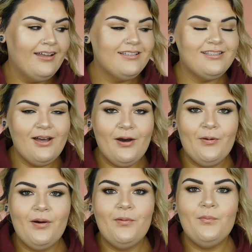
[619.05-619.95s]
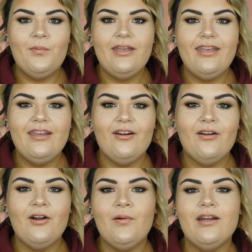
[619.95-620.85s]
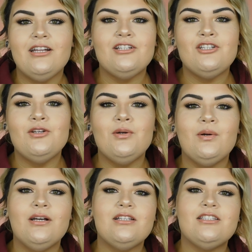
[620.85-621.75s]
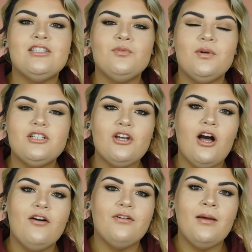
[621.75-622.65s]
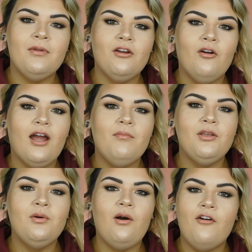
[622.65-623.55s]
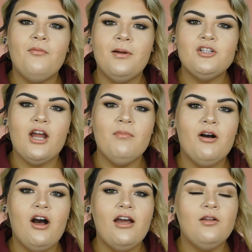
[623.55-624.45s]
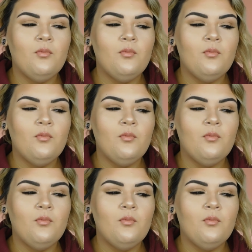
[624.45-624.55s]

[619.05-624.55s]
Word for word: So we are going to switch off. I'm going to grab you off my tripod.